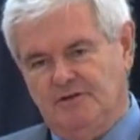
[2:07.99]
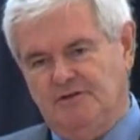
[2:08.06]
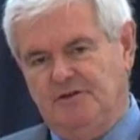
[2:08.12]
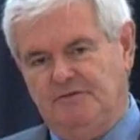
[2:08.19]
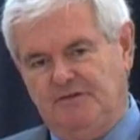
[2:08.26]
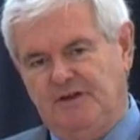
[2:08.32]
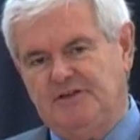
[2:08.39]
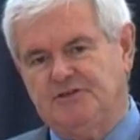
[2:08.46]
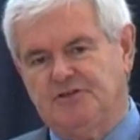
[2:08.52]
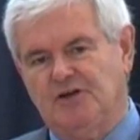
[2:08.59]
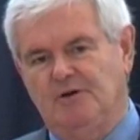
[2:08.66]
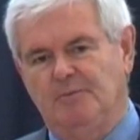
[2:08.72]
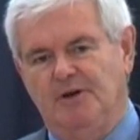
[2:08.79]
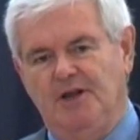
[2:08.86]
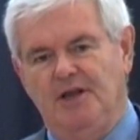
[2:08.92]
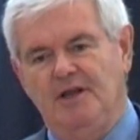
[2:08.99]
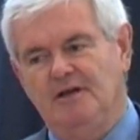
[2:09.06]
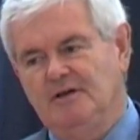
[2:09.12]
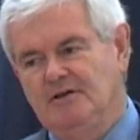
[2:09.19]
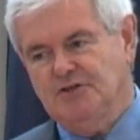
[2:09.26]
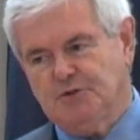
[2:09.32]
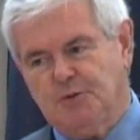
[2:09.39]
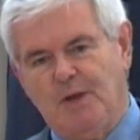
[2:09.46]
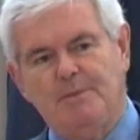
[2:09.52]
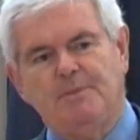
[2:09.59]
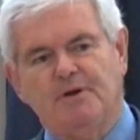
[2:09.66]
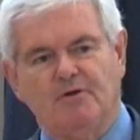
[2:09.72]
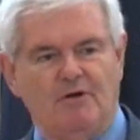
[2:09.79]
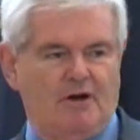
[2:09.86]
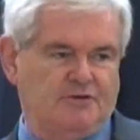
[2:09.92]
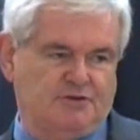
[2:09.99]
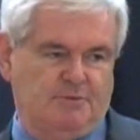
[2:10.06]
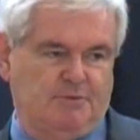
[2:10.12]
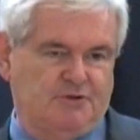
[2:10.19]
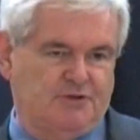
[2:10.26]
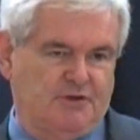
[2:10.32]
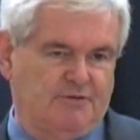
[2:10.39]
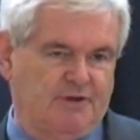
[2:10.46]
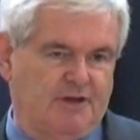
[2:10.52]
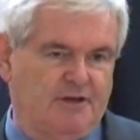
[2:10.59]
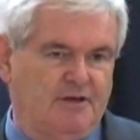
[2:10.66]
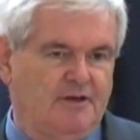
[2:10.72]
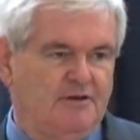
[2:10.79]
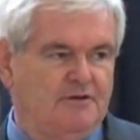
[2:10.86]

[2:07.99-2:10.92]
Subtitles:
defeat Germany, sweep across the Pacific,